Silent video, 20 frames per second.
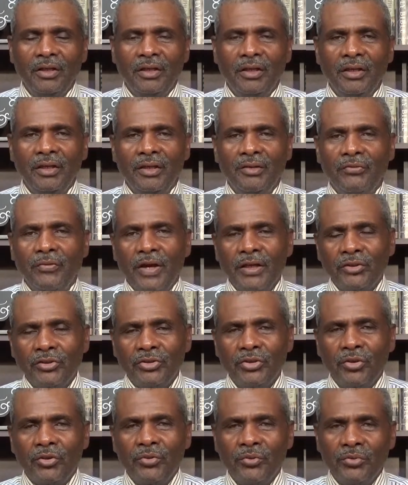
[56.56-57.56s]
And if I
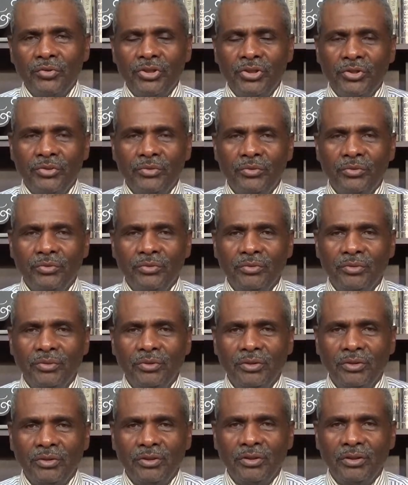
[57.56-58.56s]
told you
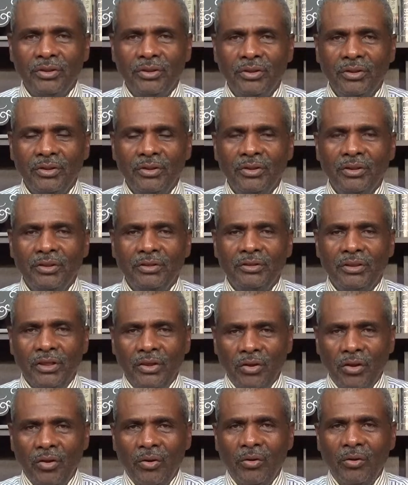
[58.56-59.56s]

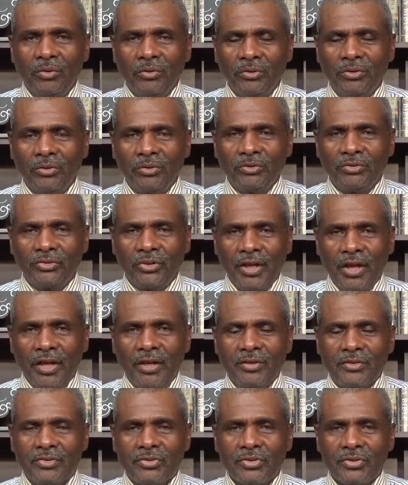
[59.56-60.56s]
that all those
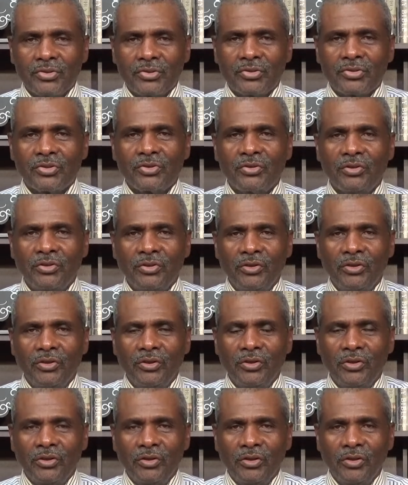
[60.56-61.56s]
answers
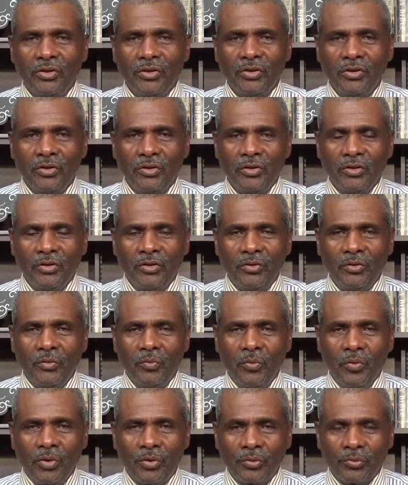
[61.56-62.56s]

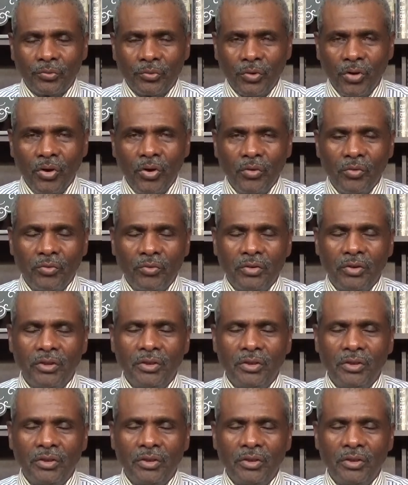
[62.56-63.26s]
were wrong.